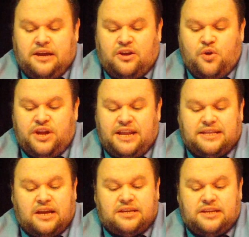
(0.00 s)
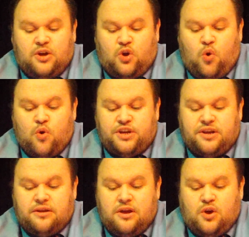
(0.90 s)
including a dusty
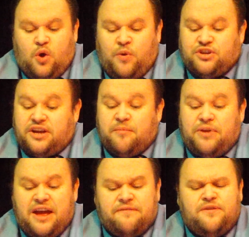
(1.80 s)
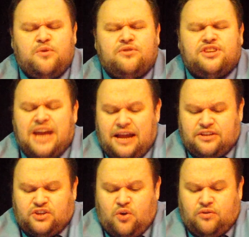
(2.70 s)
accordion on which I can play a few
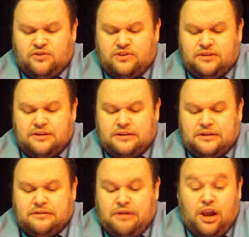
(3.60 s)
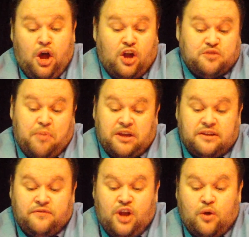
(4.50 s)
sad songs, a large
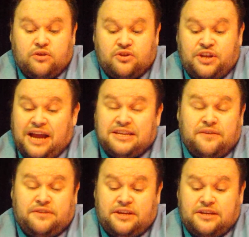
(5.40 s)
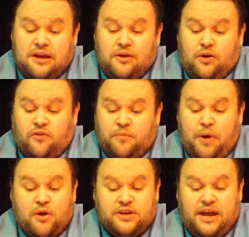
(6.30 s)
bundle of notes on the activities of the
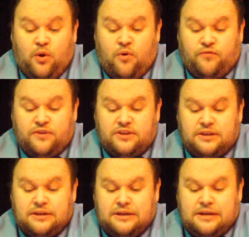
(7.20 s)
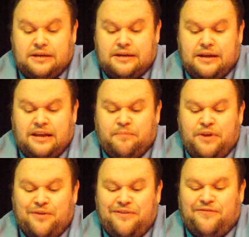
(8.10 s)
Baudelaire orphans, and a
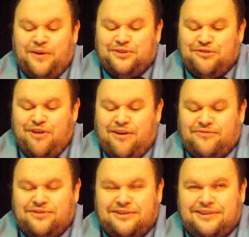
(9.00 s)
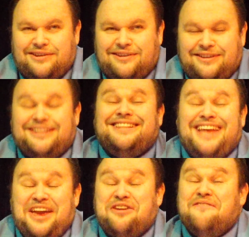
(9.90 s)
blurry photograph,
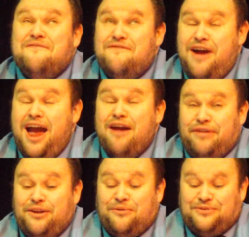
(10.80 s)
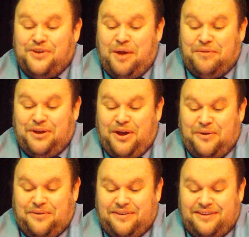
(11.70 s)
taken a very long time ago,